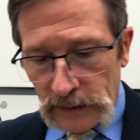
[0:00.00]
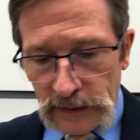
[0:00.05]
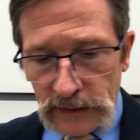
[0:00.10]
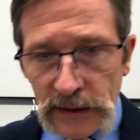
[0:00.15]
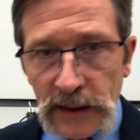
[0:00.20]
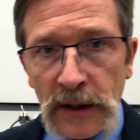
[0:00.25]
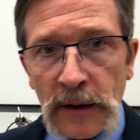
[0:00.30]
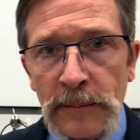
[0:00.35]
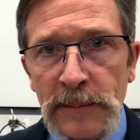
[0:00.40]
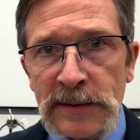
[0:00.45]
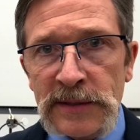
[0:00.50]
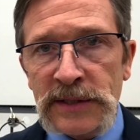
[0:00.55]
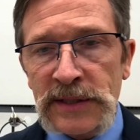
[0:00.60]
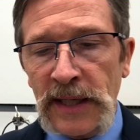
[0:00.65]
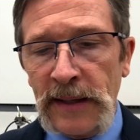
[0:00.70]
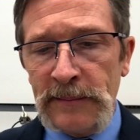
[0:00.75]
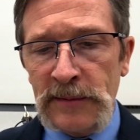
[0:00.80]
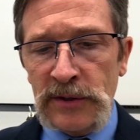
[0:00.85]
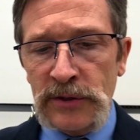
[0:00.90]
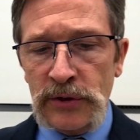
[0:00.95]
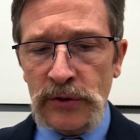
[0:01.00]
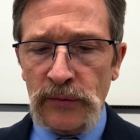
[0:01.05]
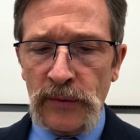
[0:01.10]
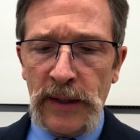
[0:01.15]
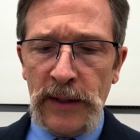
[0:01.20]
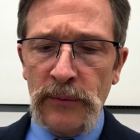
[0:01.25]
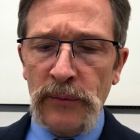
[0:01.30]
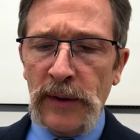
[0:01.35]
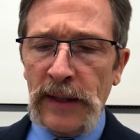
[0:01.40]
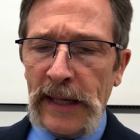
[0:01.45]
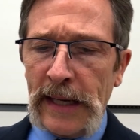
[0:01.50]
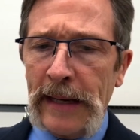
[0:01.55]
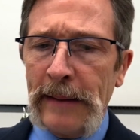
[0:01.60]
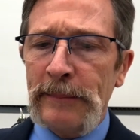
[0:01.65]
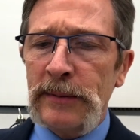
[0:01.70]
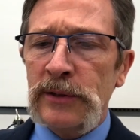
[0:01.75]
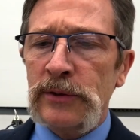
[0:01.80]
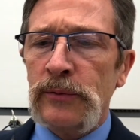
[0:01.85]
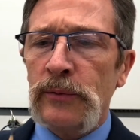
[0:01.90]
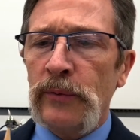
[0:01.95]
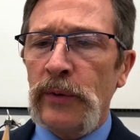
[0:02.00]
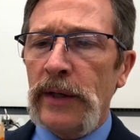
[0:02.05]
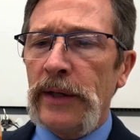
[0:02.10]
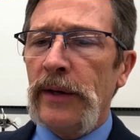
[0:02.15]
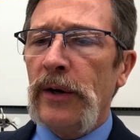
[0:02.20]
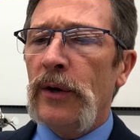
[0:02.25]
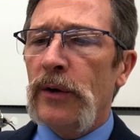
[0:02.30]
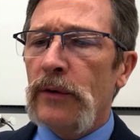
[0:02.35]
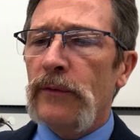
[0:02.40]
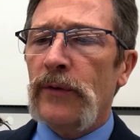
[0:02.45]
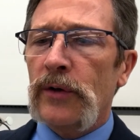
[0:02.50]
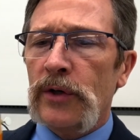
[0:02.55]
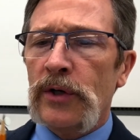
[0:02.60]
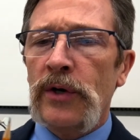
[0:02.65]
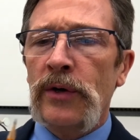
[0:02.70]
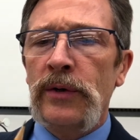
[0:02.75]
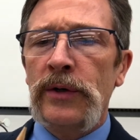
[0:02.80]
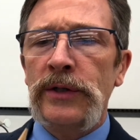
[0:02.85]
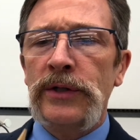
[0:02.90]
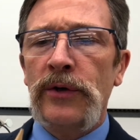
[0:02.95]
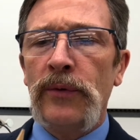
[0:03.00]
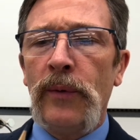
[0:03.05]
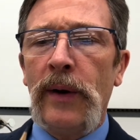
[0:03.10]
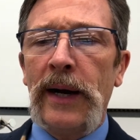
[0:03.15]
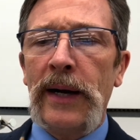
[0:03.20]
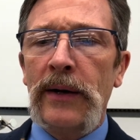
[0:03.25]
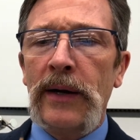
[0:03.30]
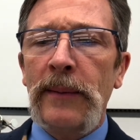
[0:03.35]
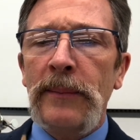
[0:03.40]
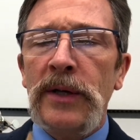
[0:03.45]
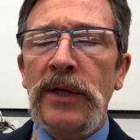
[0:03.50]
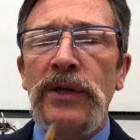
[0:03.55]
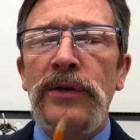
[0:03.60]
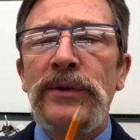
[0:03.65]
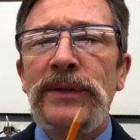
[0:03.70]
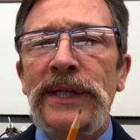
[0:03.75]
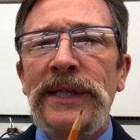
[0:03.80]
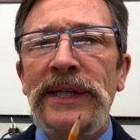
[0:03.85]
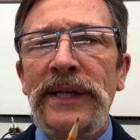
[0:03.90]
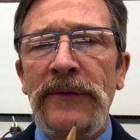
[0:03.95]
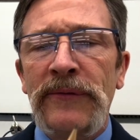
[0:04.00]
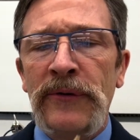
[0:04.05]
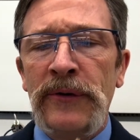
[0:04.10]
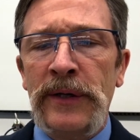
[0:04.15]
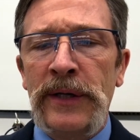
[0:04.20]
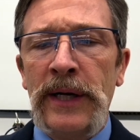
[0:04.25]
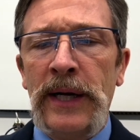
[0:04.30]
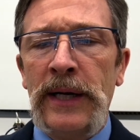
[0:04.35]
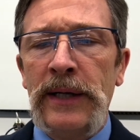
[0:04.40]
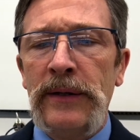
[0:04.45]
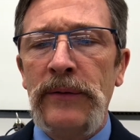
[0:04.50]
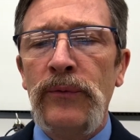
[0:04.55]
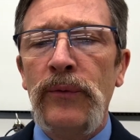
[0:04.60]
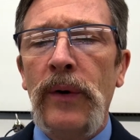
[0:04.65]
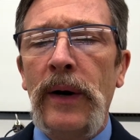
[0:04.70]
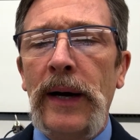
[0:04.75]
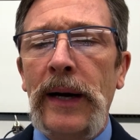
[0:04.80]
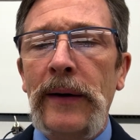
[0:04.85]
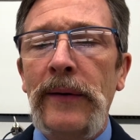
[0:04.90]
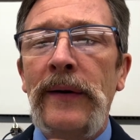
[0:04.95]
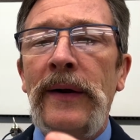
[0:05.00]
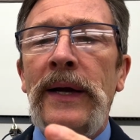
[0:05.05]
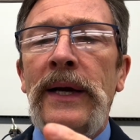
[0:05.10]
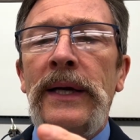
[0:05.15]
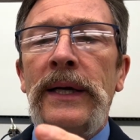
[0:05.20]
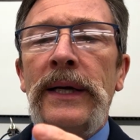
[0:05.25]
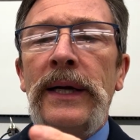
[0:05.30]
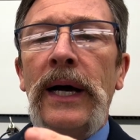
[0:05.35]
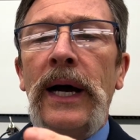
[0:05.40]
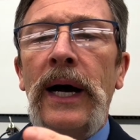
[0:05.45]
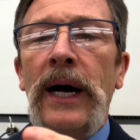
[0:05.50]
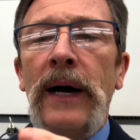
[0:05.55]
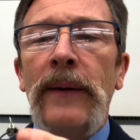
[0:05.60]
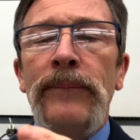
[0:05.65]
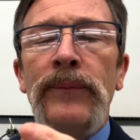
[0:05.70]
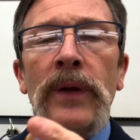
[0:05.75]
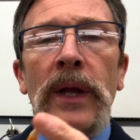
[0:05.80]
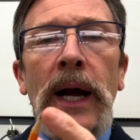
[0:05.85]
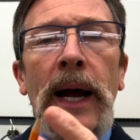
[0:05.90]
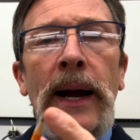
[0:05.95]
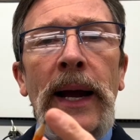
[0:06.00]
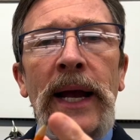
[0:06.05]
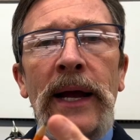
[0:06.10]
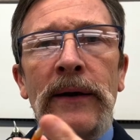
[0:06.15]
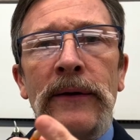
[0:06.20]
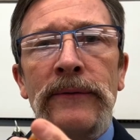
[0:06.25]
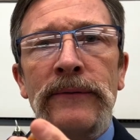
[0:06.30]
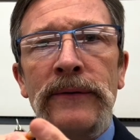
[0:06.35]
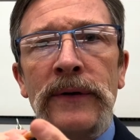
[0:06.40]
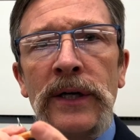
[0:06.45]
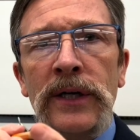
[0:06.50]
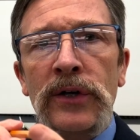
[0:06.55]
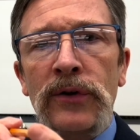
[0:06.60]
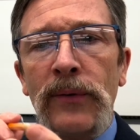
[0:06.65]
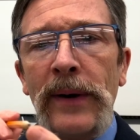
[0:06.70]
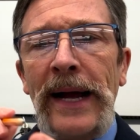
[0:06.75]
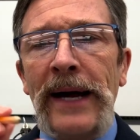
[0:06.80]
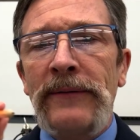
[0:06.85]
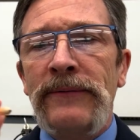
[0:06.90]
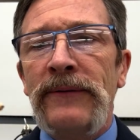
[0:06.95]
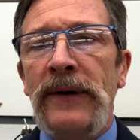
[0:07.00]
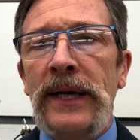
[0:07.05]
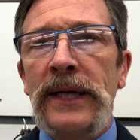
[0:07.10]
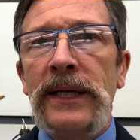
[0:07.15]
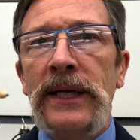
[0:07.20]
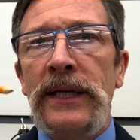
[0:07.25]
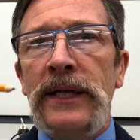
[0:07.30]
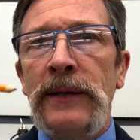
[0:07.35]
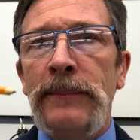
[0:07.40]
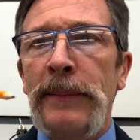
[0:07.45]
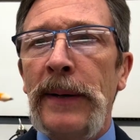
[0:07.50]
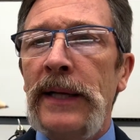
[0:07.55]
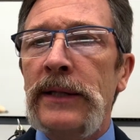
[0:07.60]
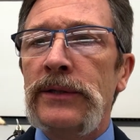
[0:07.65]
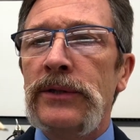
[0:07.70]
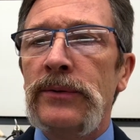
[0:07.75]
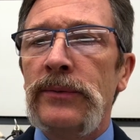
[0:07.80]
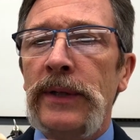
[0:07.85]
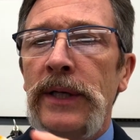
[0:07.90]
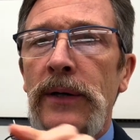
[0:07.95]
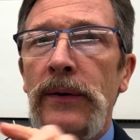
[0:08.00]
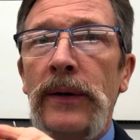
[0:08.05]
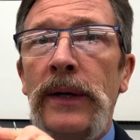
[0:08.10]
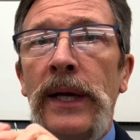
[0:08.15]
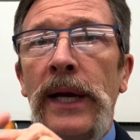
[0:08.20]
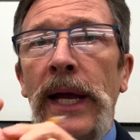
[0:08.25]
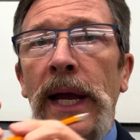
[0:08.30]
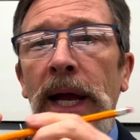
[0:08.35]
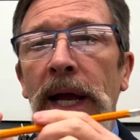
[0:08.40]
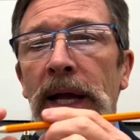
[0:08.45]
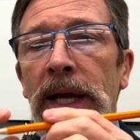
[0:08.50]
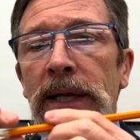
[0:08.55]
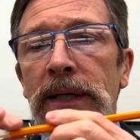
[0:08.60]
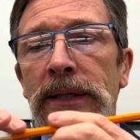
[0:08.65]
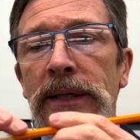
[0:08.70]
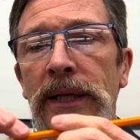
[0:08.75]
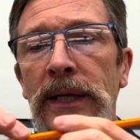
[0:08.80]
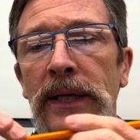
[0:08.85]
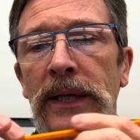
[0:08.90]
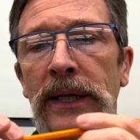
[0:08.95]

To help us demonstrate what happens when we overcurrent a wire, I'm gonna use a different kind of wire. Uh, I have graphite in a pencil here, and